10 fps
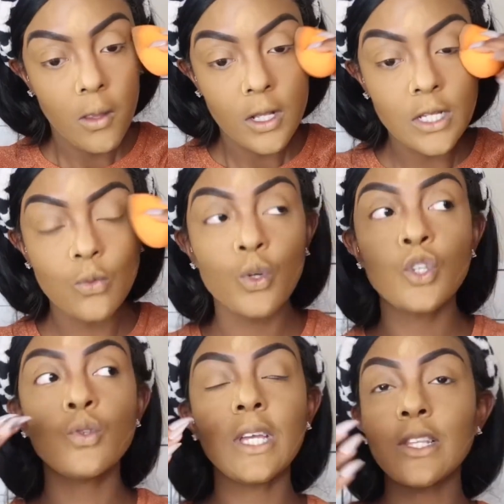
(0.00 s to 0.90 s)
Because when
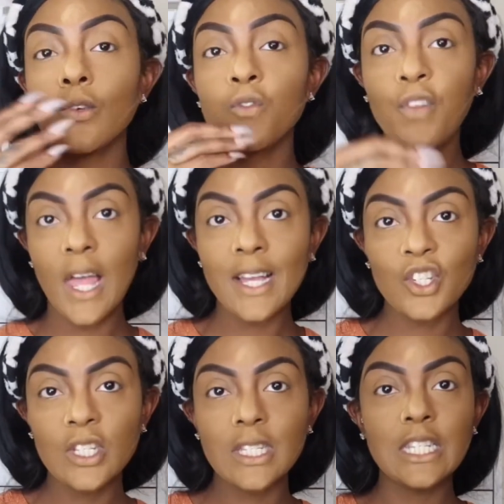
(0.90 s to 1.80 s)
you take those
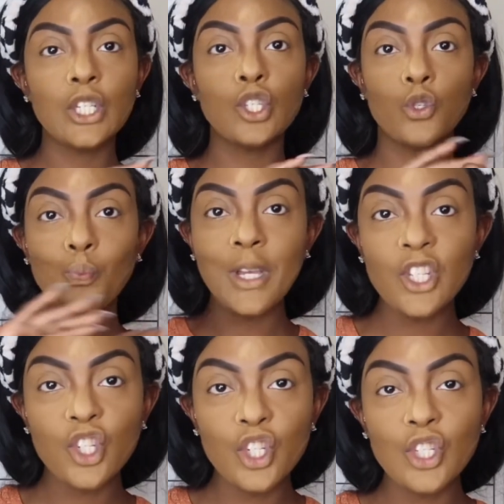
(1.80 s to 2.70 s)
flashes and those
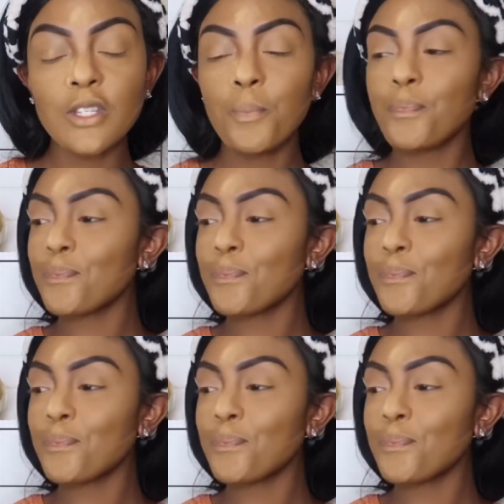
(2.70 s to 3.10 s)
pictures,